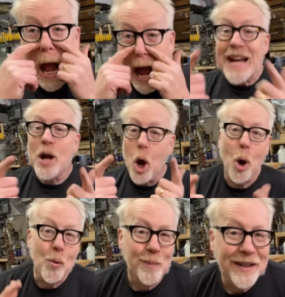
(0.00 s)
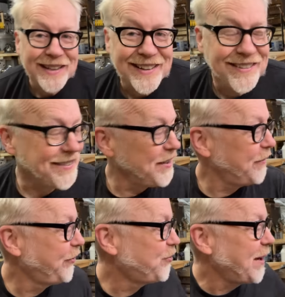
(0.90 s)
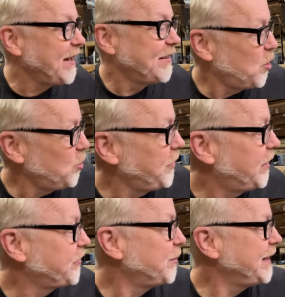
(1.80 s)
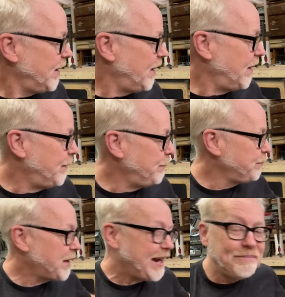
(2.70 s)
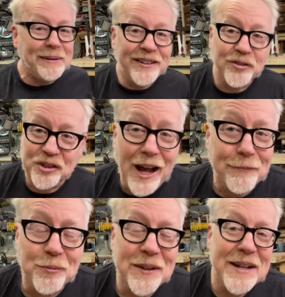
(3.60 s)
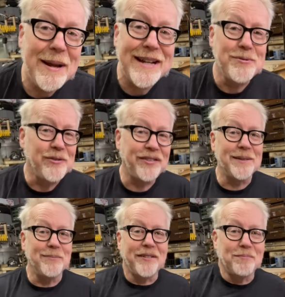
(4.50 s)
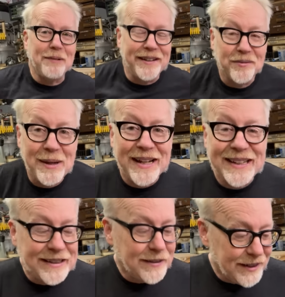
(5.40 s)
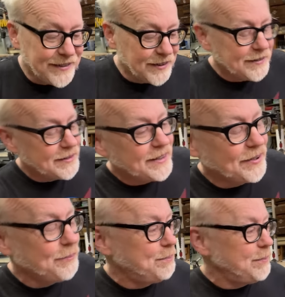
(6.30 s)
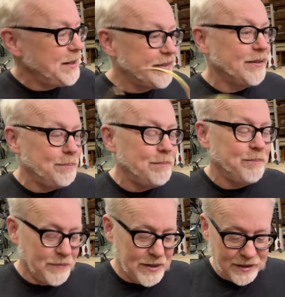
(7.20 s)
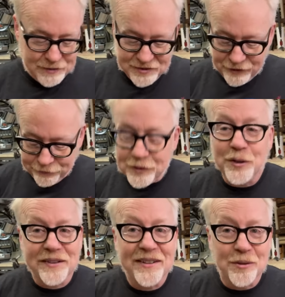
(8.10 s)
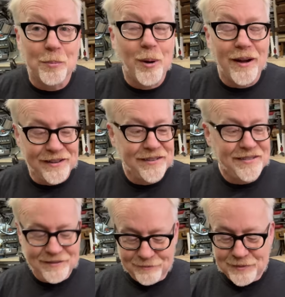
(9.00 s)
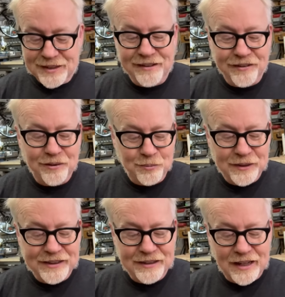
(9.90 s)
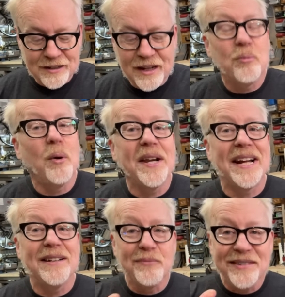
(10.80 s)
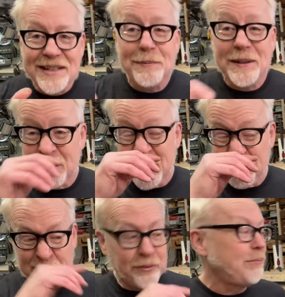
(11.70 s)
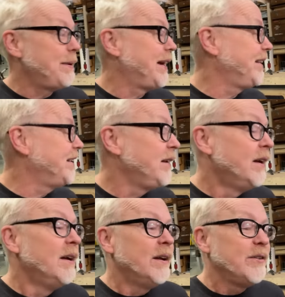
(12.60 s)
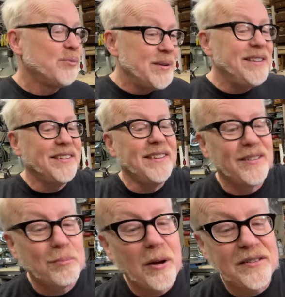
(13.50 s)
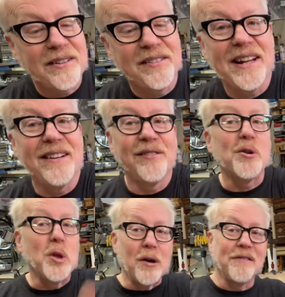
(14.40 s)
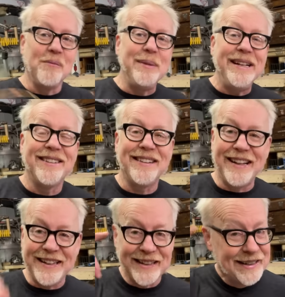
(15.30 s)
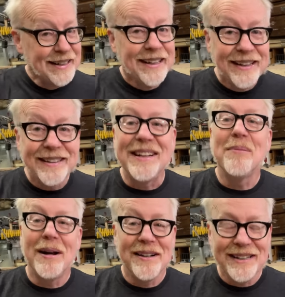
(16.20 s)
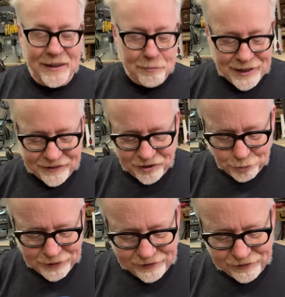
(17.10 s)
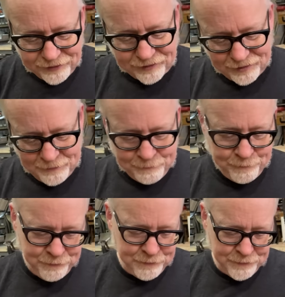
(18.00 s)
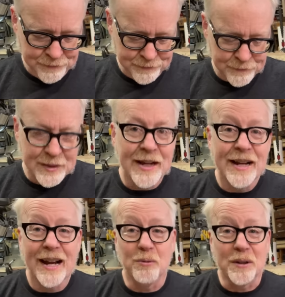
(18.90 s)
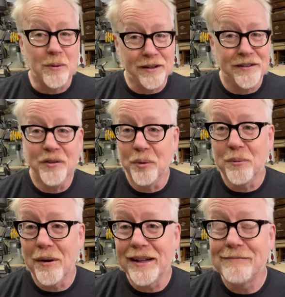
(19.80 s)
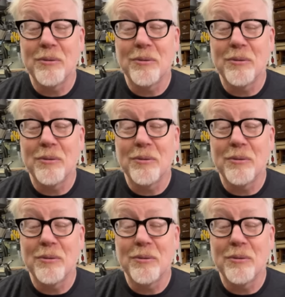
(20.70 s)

I hope that that is enough strength to hold on to it. Um, I've been to shops where they make museum displays, man, and it's a it's a it's a, a difficult enterprise. It is a really, I, I, one I deeply, deeply respect. And the reason this project has taken so long for me to like think about it and get back to it is I really wanted to do it right.